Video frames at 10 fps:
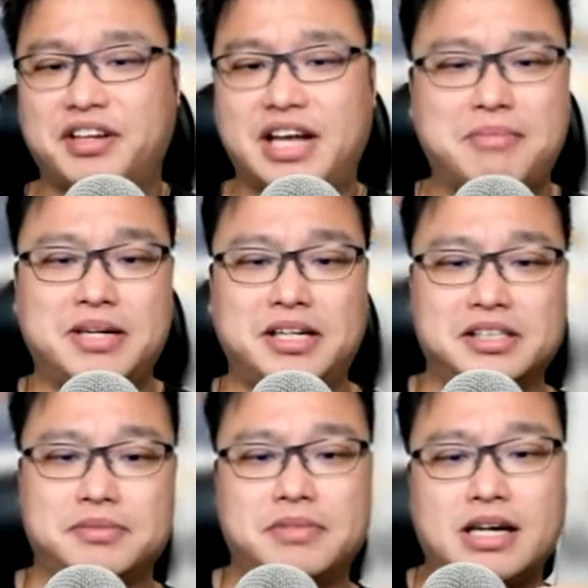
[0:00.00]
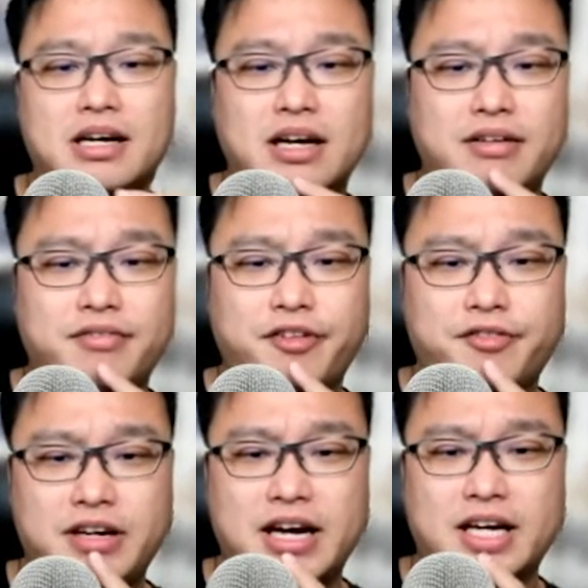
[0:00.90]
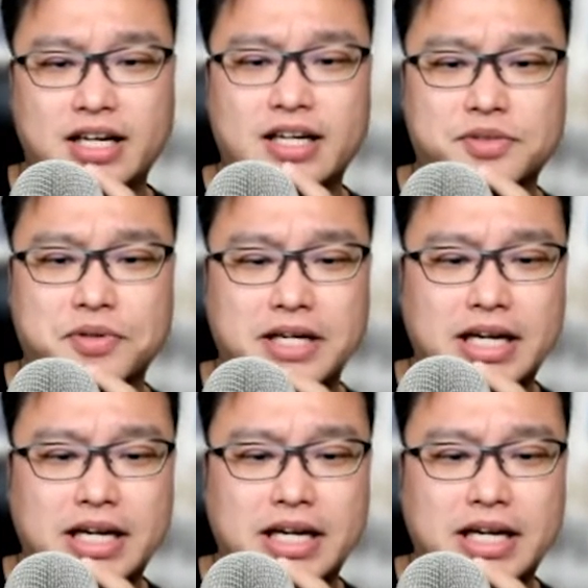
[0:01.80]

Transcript: that means. And that's right.